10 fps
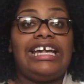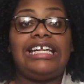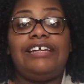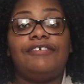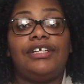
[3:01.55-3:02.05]
I
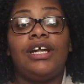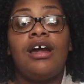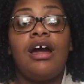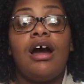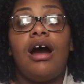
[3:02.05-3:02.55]
can't even
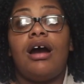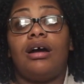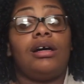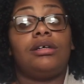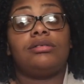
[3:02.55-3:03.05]

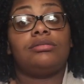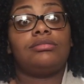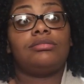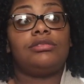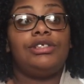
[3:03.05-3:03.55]
uh,
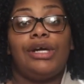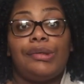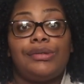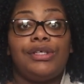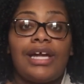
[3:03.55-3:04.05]
you
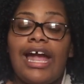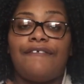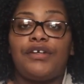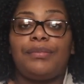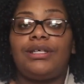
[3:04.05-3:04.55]
know, look
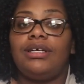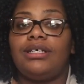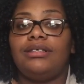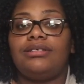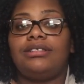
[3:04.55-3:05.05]
after
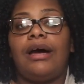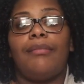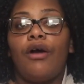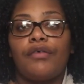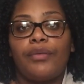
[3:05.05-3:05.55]
because
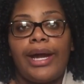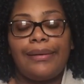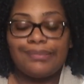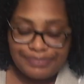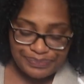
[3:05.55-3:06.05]
I'm overweight.
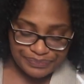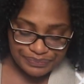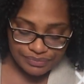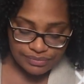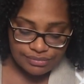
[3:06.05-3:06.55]

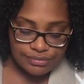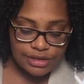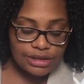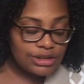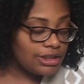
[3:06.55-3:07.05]

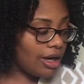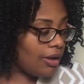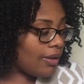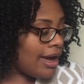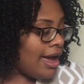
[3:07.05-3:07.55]

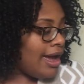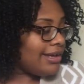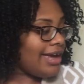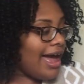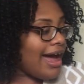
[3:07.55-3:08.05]
So
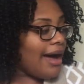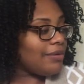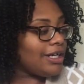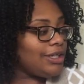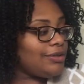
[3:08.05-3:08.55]
yeah, I'm
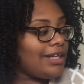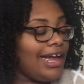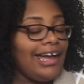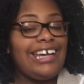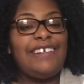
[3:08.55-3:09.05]
going to do
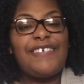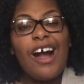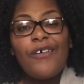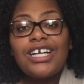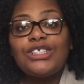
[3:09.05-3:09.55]
that. And if
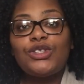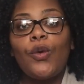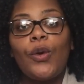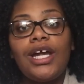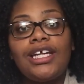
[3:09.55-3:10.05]
y'all want to
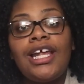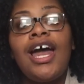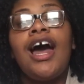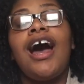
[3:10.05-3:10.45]
join,